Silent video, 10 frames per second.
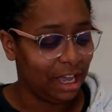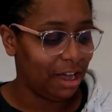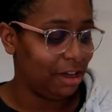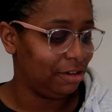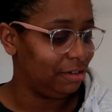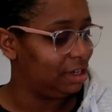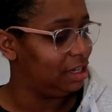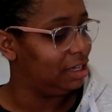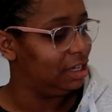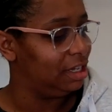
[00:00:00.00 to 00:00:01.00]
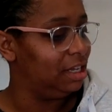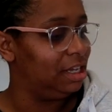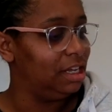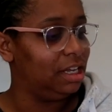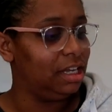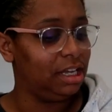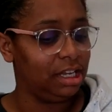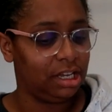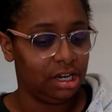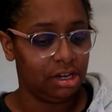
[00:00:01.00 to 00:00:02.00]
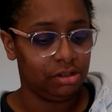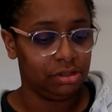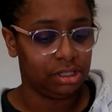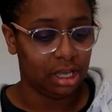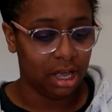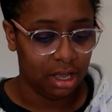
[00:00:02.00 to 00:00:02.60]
how it goes.